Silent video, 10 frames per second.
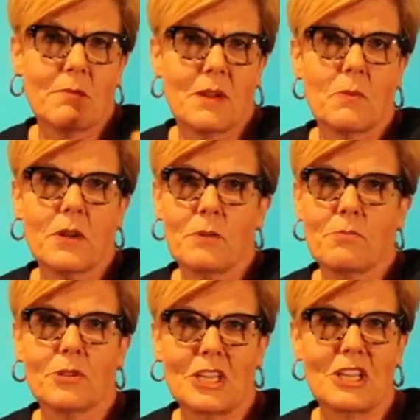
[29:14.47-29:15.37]
I mean, what a
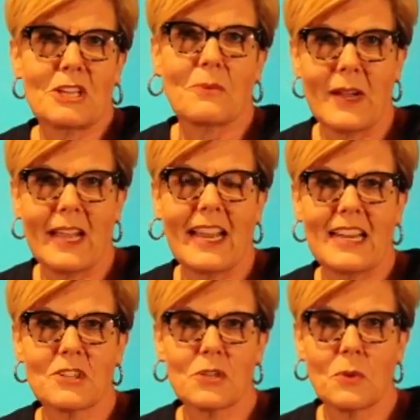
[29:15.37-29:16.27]
brilliant
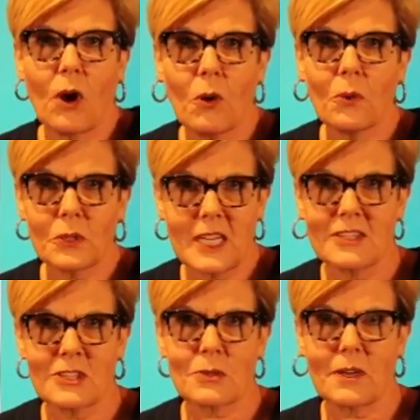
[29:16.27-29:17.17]
way to hold
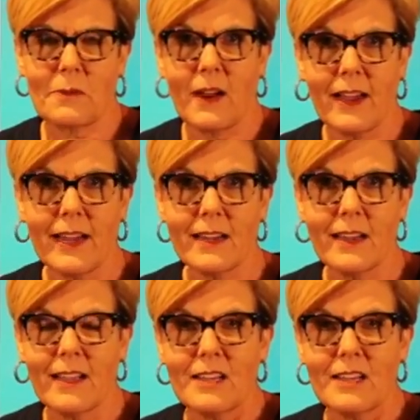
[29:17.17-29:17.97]
history, right?